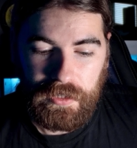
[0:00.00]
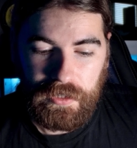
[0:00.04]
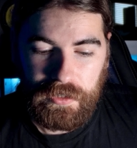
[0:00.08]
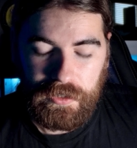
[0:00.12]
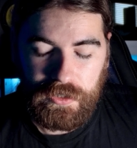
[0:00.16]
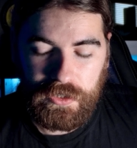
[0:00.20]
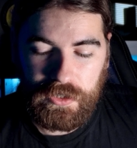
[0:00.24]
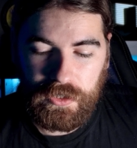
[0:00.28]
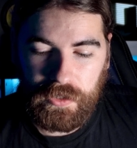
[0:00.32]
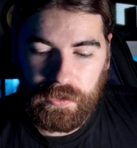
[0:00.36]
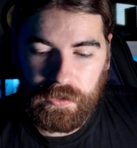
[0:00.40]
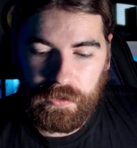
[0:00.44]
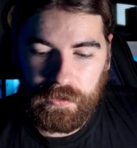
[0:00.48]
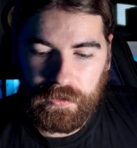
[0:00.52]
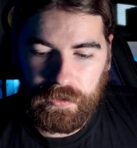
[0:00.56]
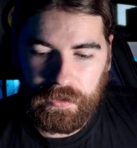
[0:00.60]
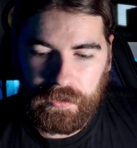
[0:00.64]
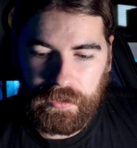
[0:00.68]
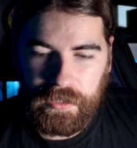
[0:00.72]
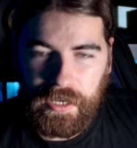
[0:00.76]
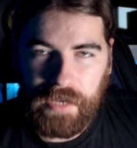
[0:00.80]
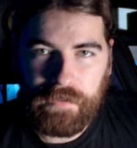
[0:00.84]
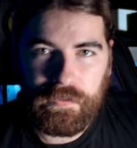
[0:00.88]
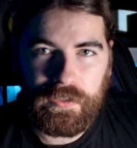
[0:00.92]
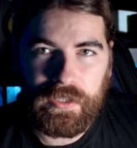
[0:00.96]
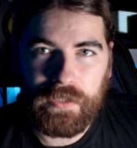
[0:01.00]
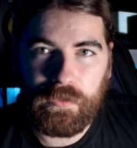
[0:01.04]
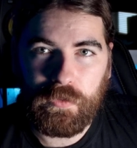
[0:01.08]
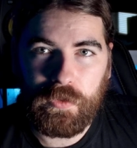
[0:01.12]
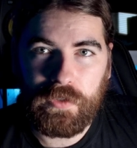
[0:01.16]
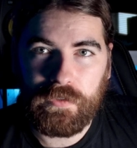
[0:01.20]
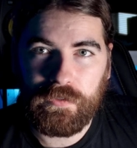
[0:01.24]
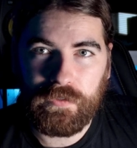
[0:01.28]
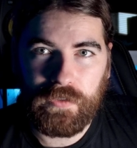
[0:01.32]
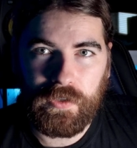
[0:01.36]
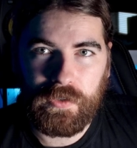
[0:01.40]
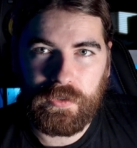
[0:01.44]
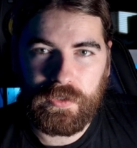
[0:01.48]
So never get rid
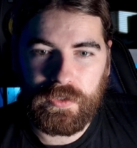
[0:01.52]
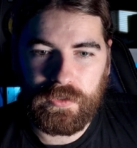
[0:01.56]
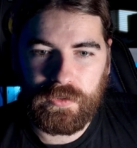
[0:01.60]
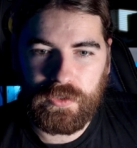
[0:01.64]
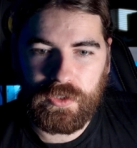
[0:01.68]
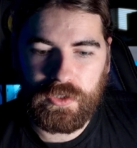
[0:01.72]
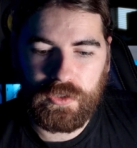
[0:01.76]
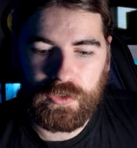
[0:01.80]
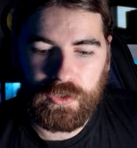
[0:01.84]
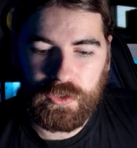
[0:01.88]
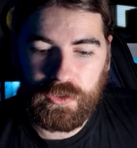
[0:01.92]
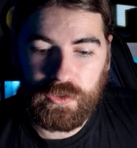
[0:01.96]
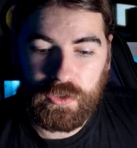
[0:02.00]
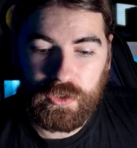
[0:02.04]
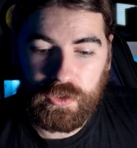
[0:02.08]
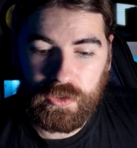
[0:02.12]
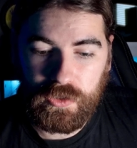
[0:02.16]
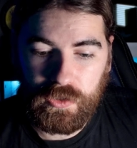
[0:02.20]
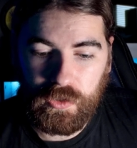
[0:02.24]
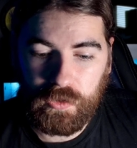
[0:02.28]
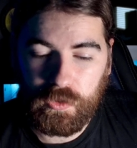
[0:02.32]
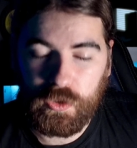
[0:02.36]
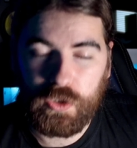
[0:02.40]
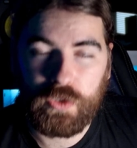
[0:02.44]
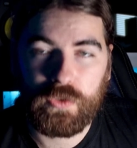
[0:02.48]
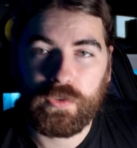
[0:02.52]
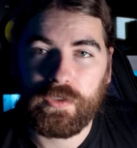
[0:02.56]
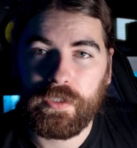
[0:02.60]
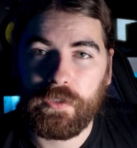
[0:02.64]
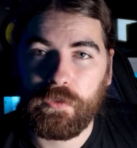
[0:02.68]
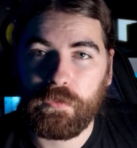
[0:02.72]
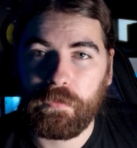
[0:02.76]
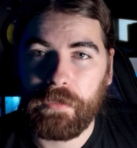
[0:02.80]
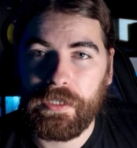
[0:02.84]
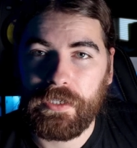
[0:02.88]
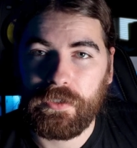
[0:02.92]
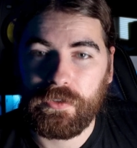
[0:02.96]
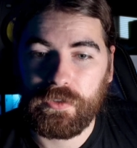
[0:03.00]
of photos just because you're not sure they
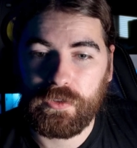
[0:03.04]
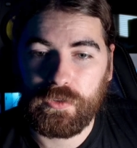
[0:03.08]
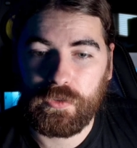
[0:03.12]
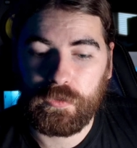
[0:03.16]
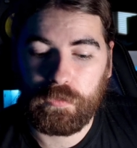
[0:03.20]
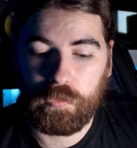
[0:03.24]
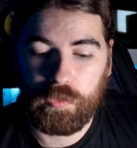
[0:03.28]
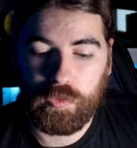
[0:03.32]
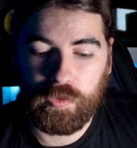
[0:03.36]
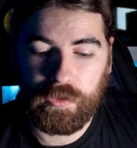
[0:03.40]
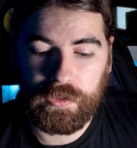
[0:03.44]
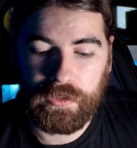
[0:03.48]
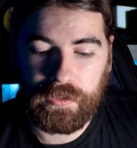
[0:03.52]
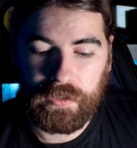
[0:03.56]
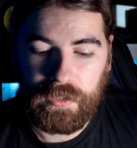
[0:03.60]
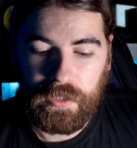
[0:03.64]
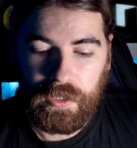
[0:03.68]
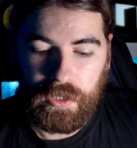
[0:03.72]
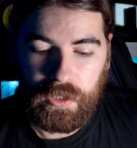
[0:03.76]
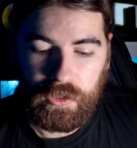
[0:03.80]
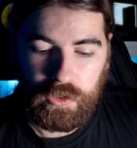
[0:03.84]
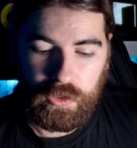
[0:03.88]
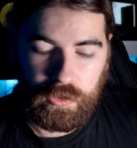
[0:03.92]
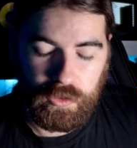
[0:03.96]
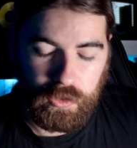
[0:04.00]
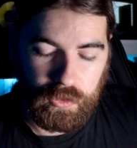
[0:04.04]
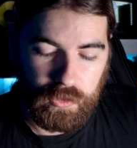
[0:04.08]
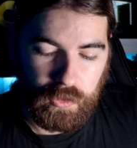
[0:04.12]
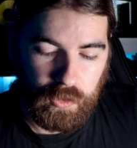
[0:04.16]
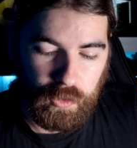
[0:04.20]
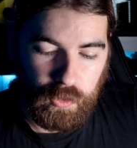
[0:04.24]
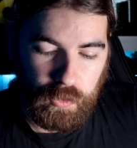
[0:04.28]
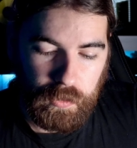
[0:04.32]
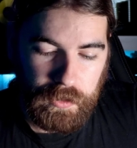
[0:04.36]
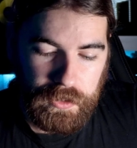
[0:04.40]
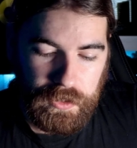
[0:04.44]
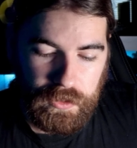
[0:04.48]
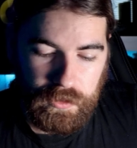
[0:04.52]
would make a good print. You can
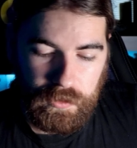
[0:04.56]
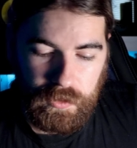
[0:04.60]
always